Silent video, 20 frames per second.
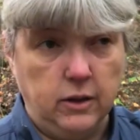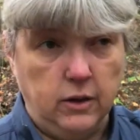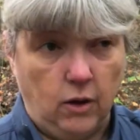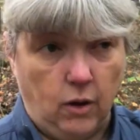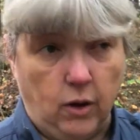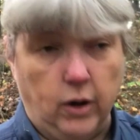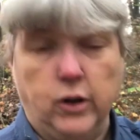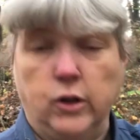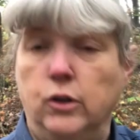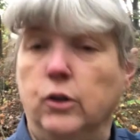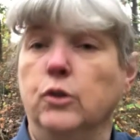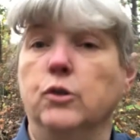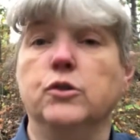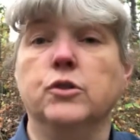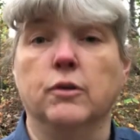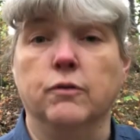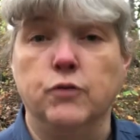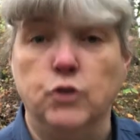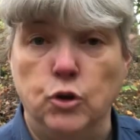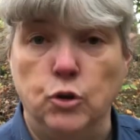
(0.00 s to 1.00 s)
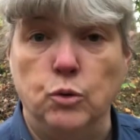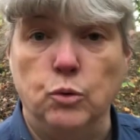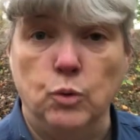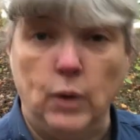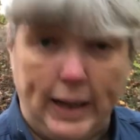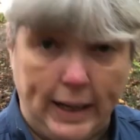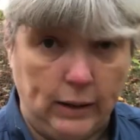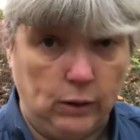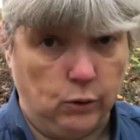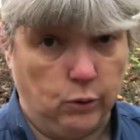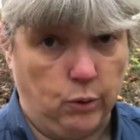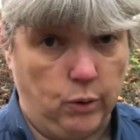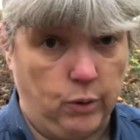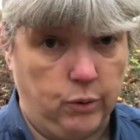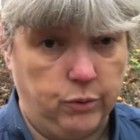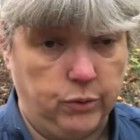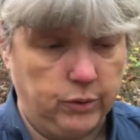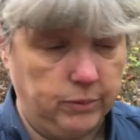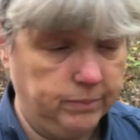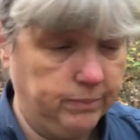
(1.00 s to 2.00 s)
are conducive to antler
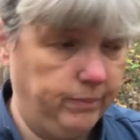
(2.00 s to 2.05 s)
growth.